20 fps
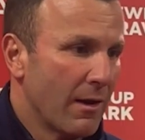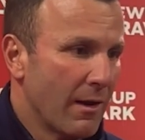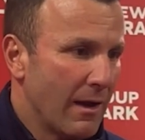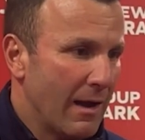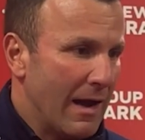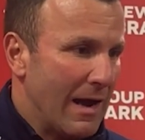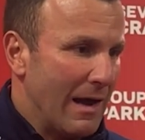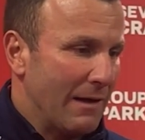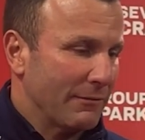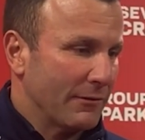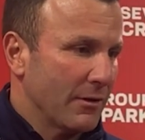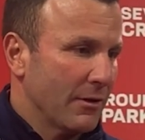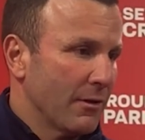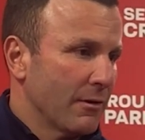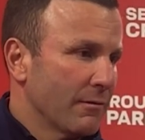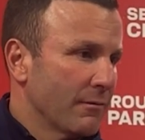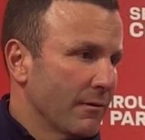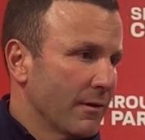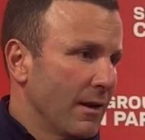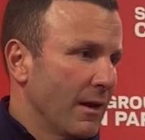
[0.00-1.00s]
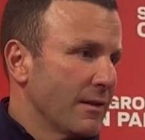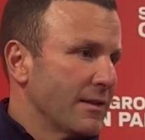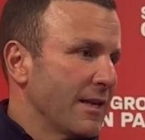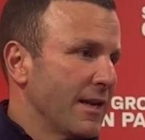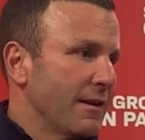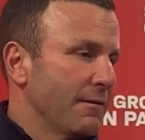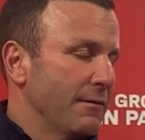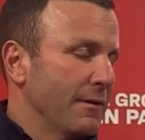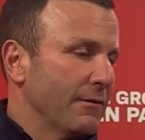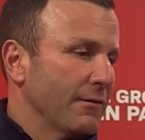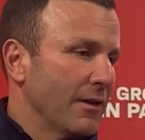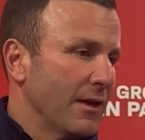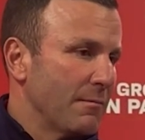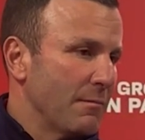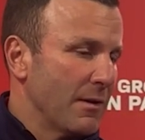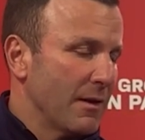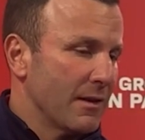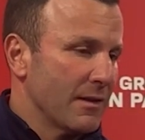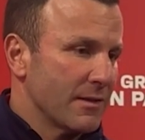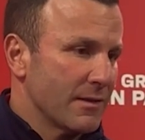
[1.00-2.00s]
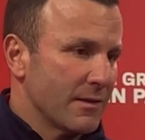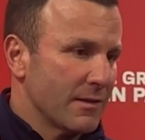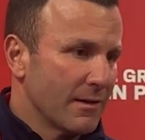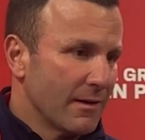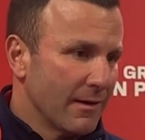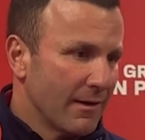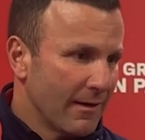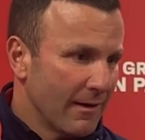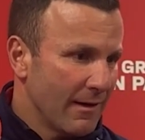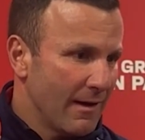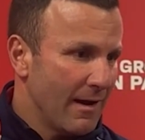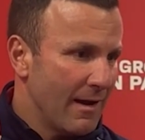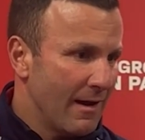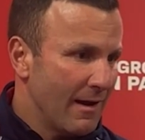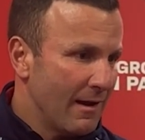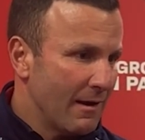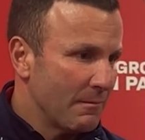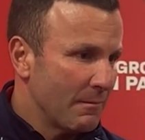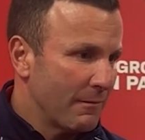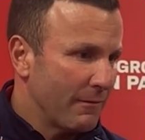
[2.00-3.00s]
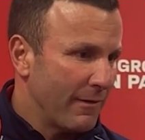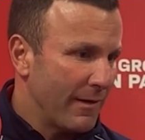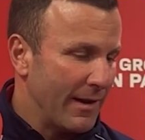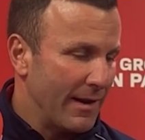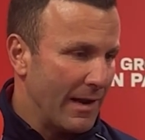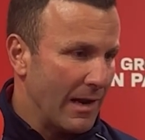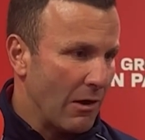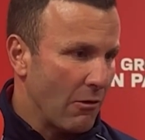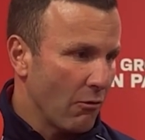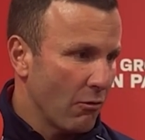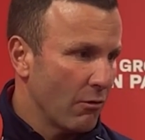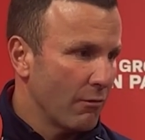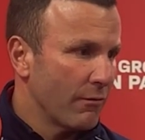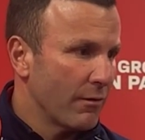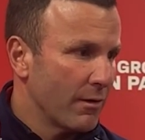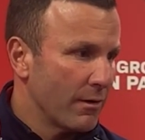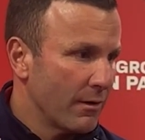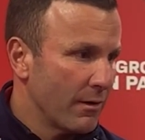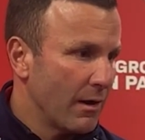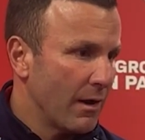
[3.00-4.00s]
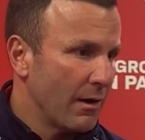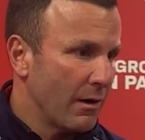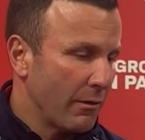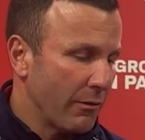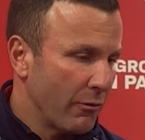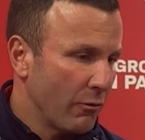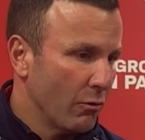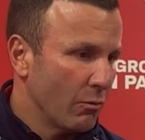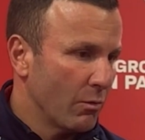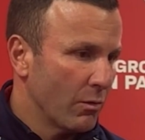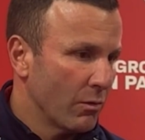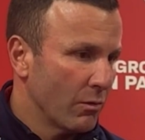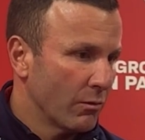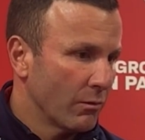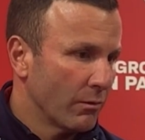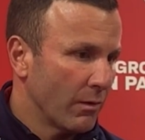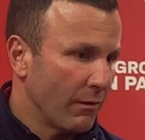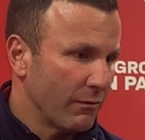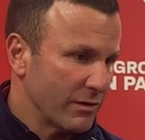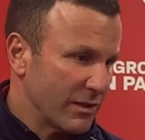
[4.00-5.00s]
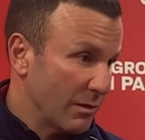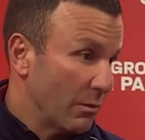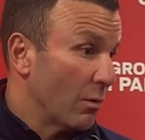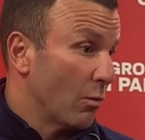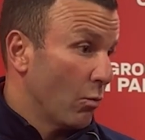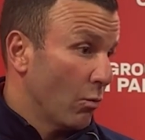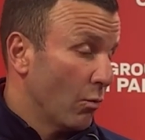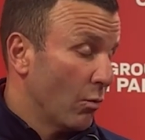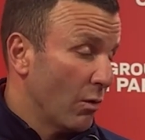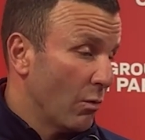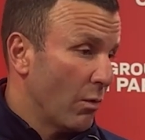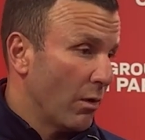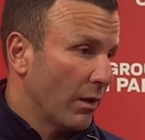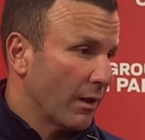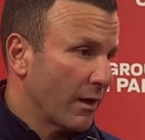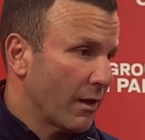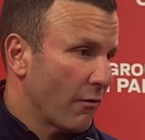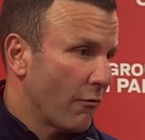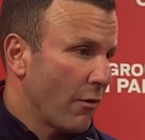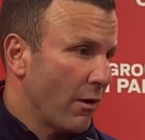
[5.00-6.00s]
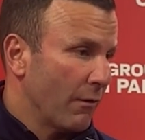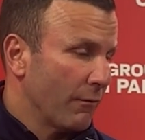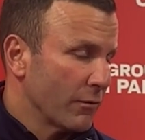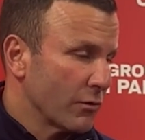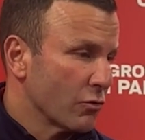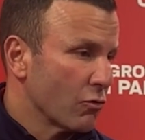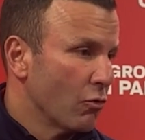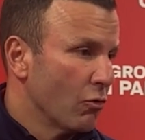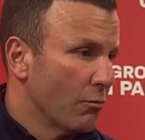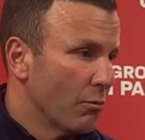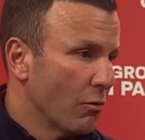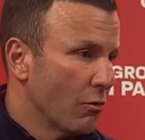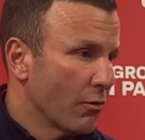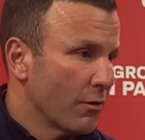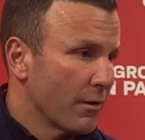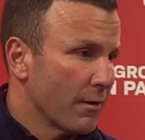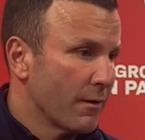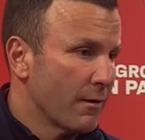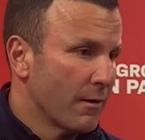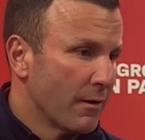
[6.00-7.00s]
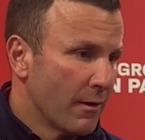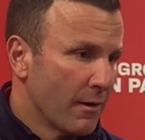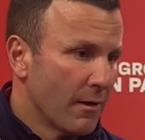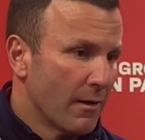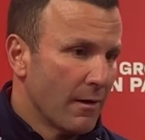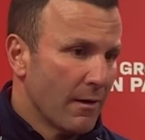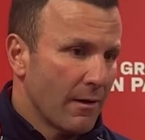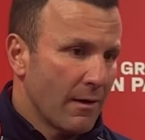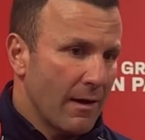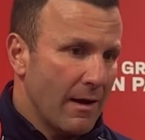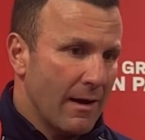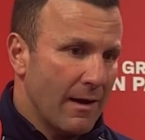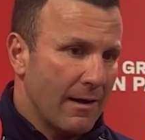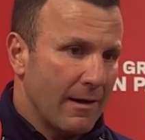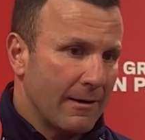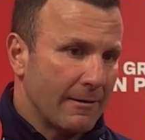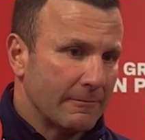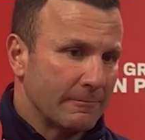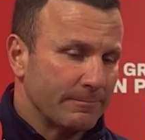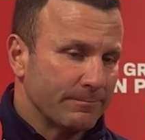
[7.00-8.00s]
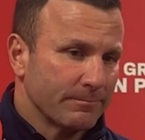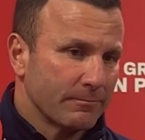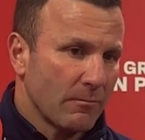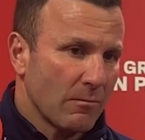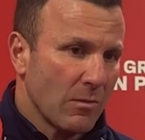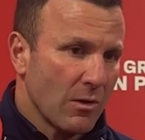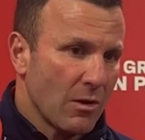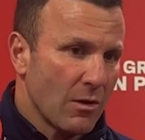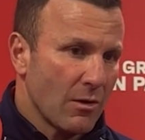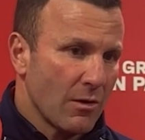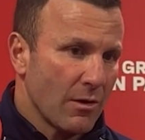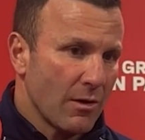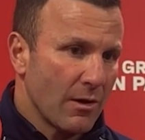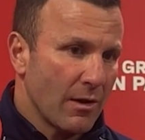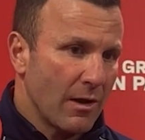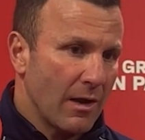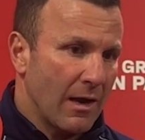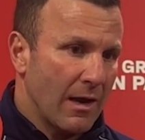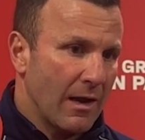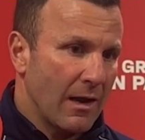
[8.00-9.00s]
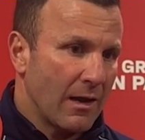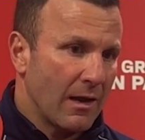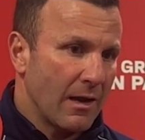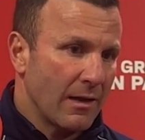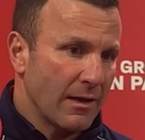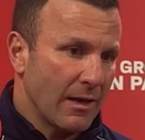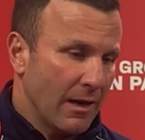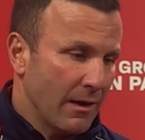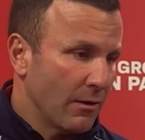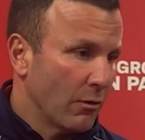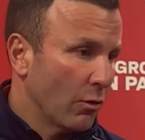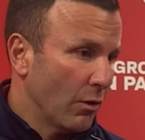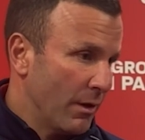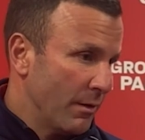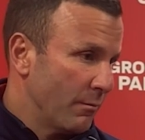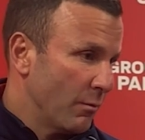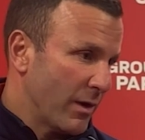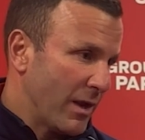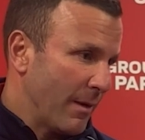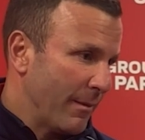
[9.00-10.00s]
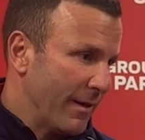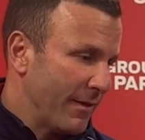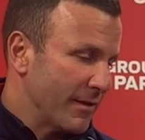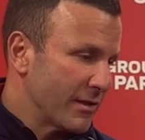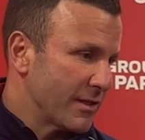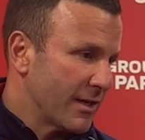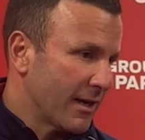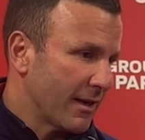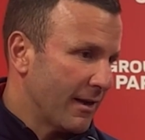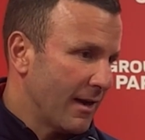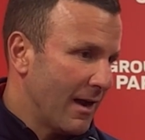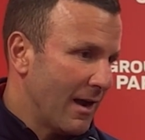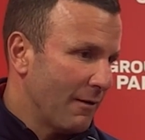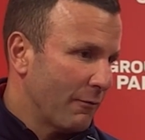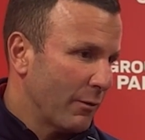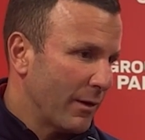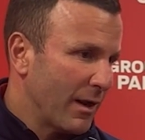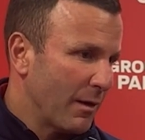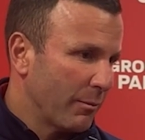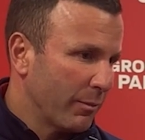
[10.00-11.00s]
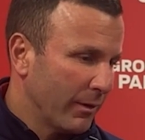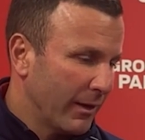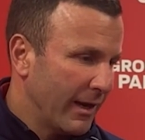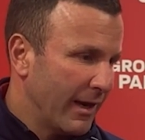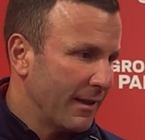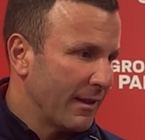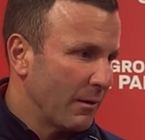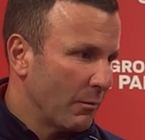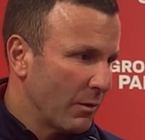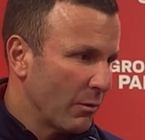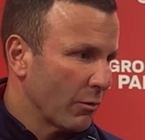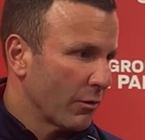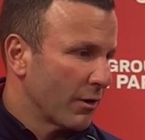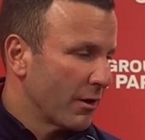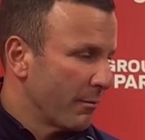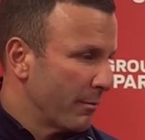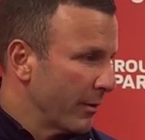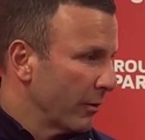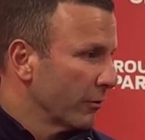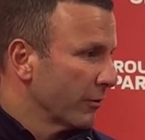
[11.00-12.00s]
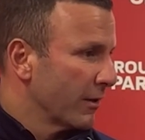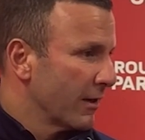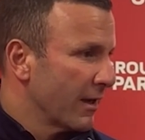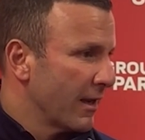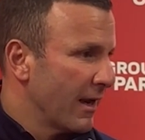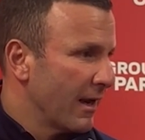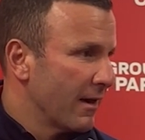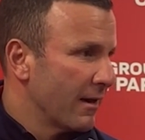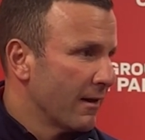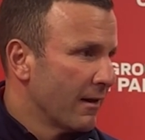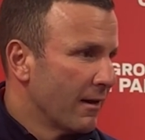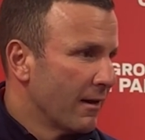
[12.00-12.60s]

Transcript: after you know 10 to 15 minutes, um, found our groove, and, and I thought we'll obviously we were are well in control on the scoreboard, and um, uh, yeah, and, and, we come out in the second half. We had a plan that we wanted to build it again.